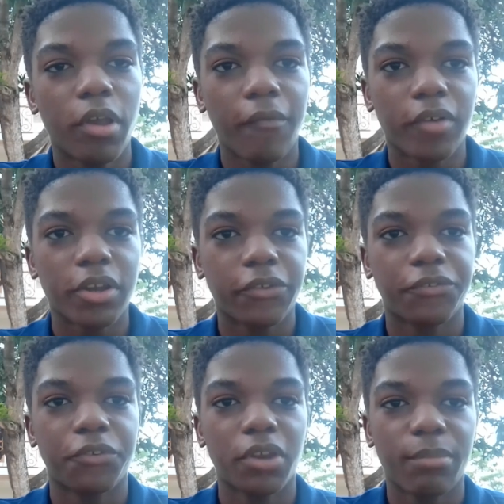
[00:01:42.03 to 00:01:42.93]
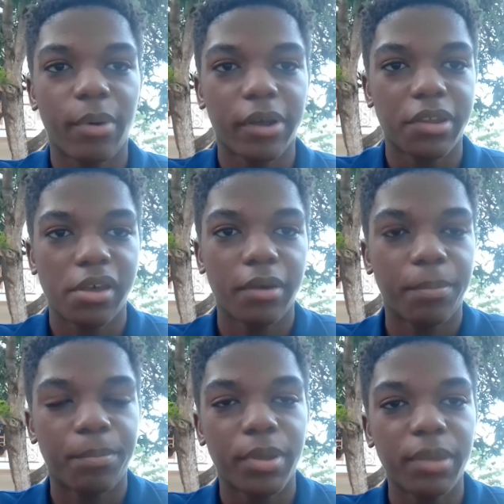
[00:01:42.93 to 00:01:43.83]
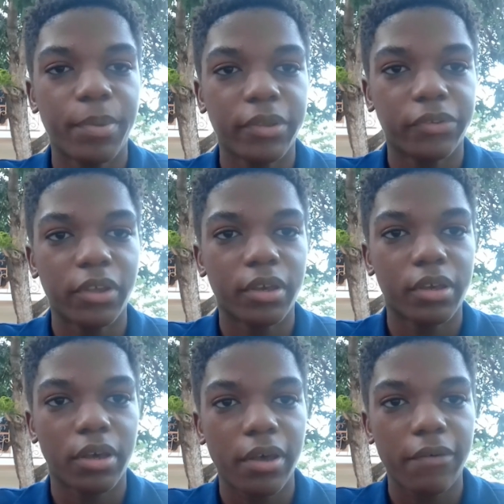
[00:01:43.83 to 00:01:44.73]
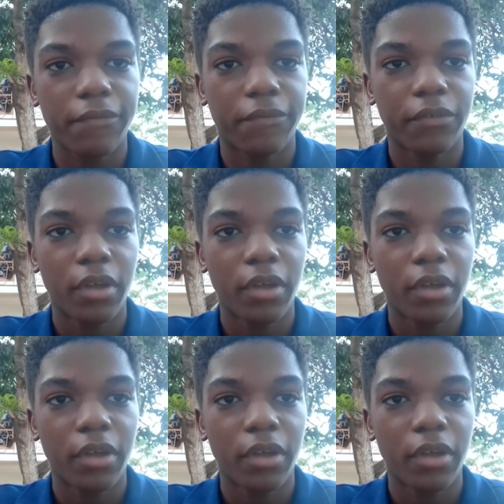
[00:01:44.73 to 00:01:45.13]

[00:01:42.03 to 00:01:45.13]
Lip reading: you have understood about the PPC curve,